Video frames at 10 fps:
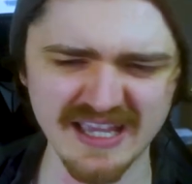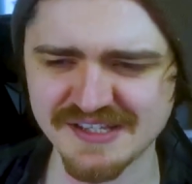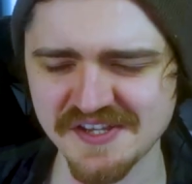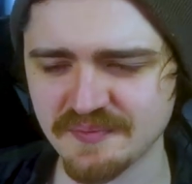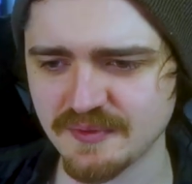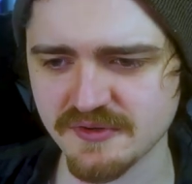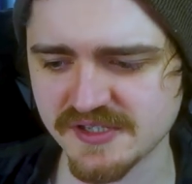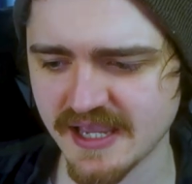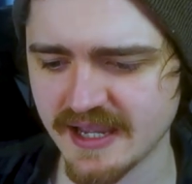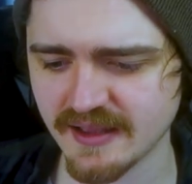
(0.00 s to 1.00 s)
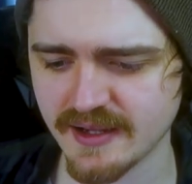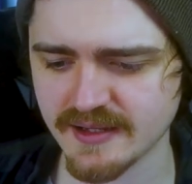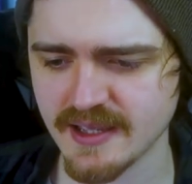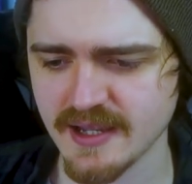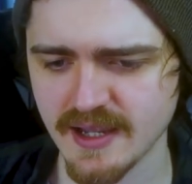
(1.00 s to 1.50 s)
I get some people saying,
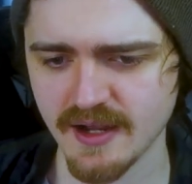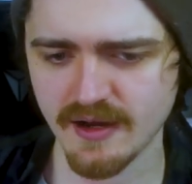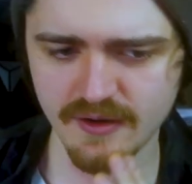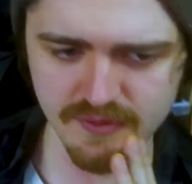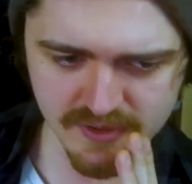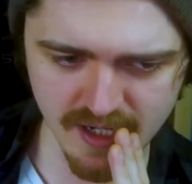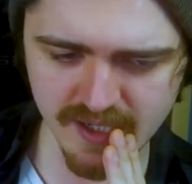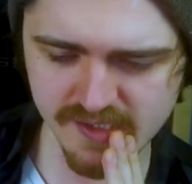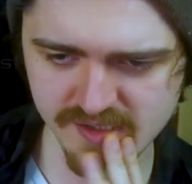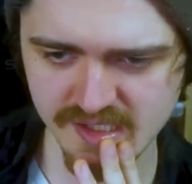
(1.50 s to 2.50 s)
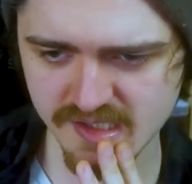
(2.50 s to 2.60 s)
like, oh, guys,